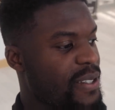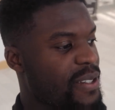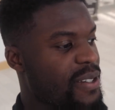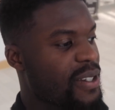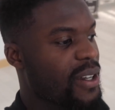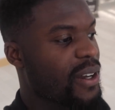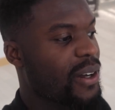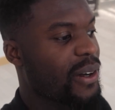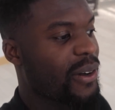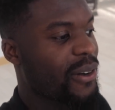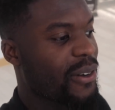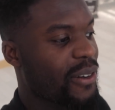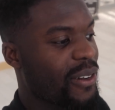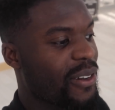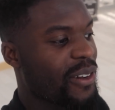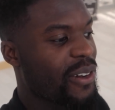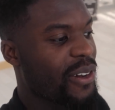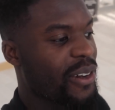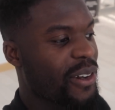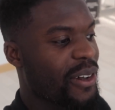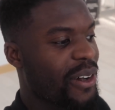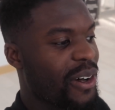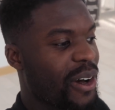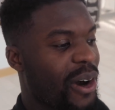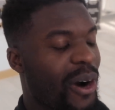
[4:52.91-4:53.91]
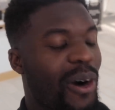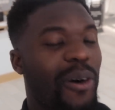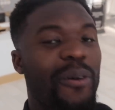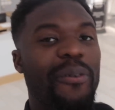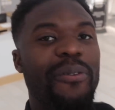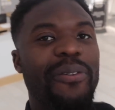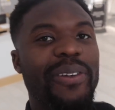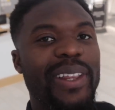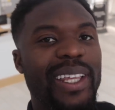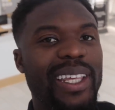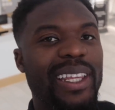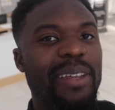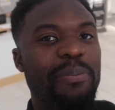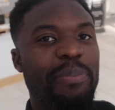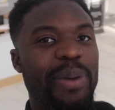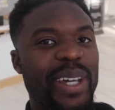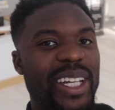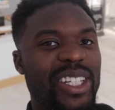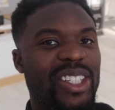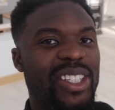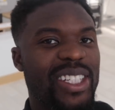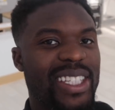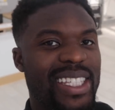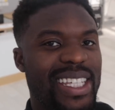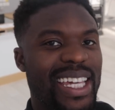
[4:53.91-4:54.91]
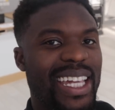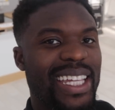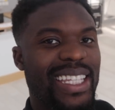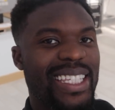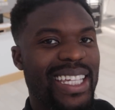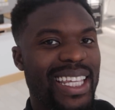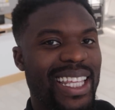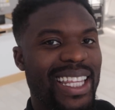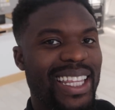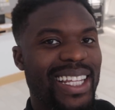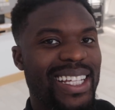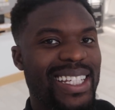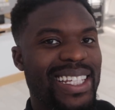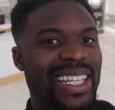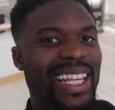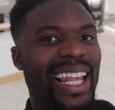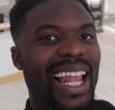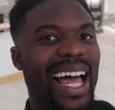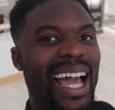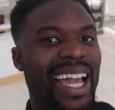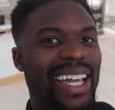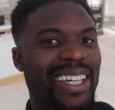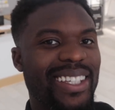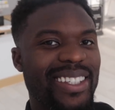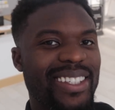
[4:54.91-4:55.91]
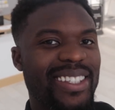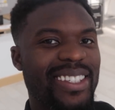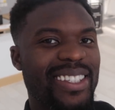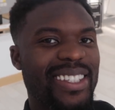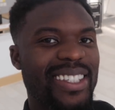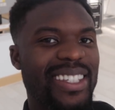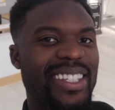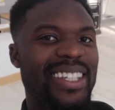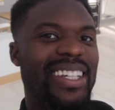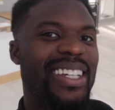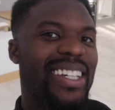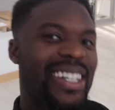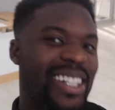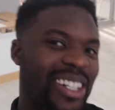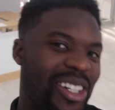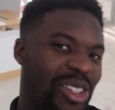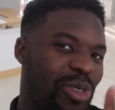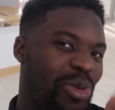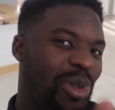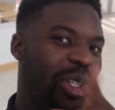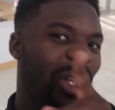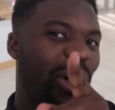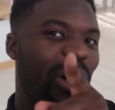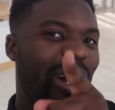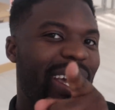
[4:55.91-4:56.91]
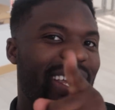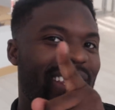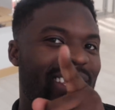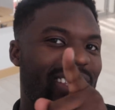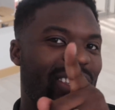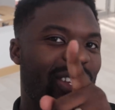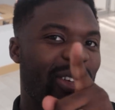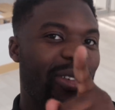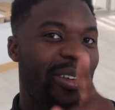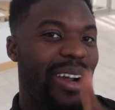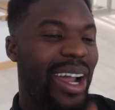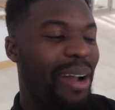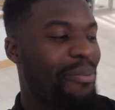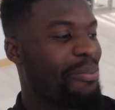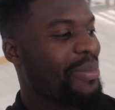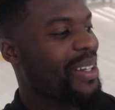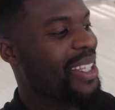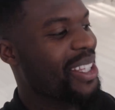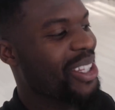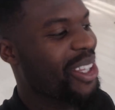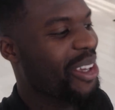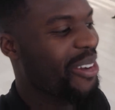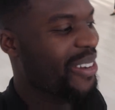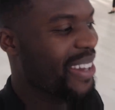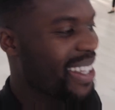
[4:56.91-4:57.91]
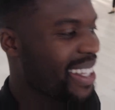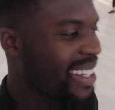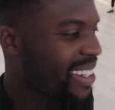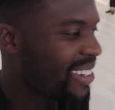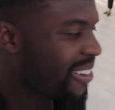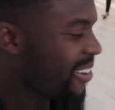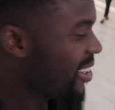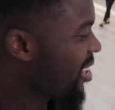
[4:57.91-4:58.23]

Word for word: So hopefully the pictures ain't telling us lies. Because we know what Instagram be doing.